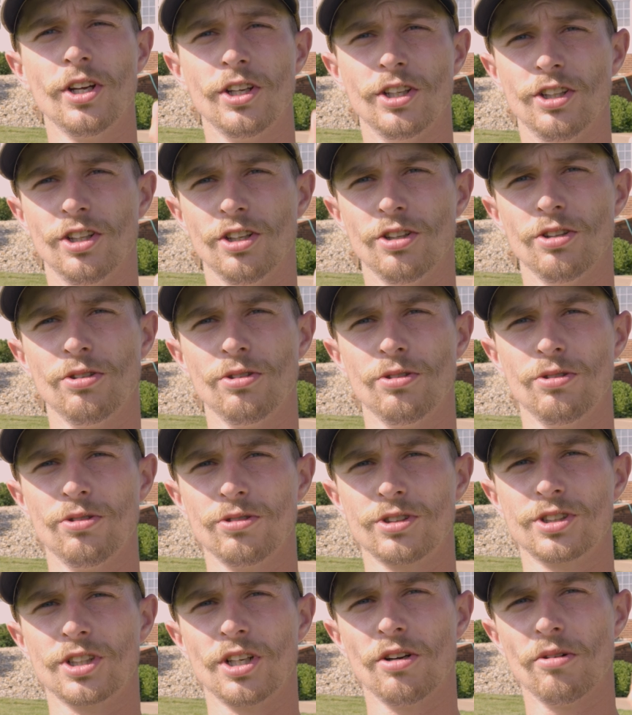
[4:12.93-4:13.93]

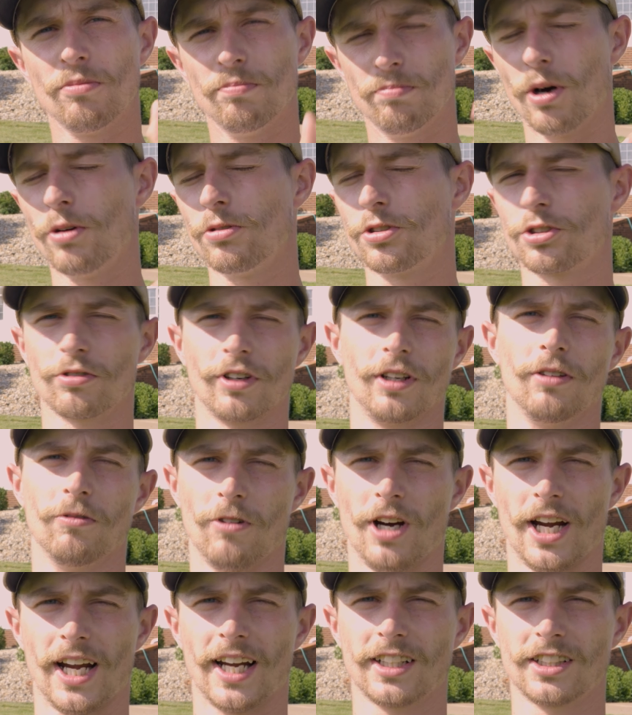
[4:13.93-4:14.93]
use bowstring
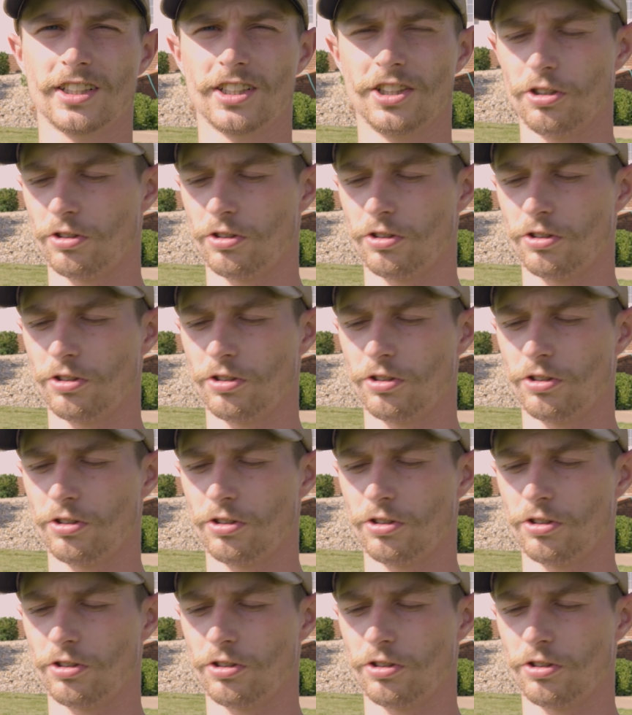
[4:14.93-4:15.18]
wax.